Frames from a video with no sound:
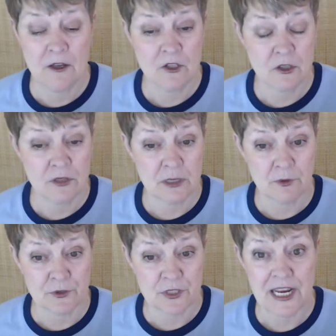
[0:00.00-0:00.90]
So they
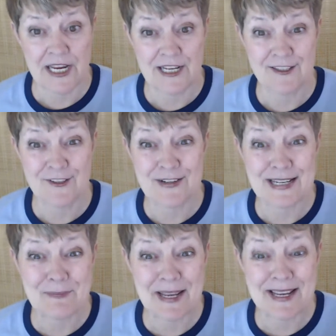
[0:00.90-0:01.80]
will take their
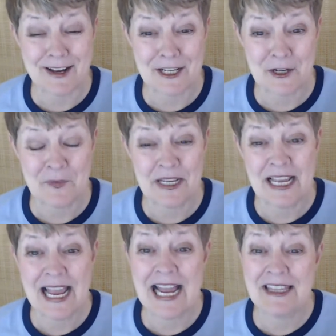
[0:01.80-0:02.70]
eBay item
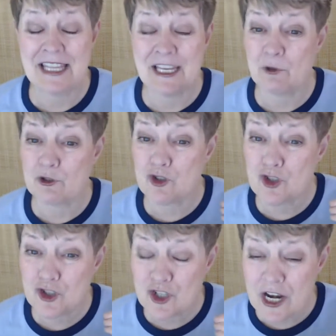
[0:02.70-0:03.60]
and they will
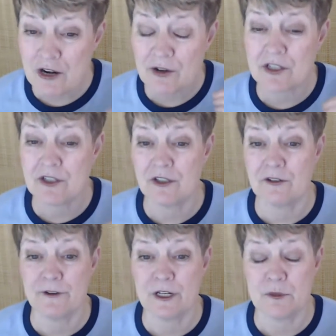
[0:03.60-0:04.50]
share it to their
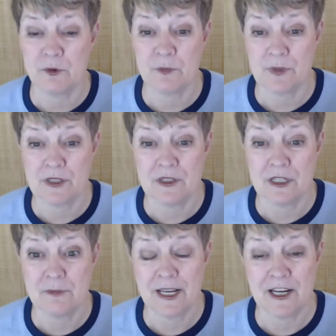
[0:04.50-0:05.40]
Facebook business
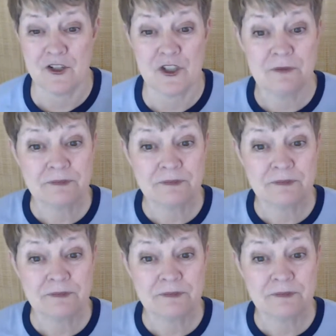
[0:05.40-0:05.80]
page.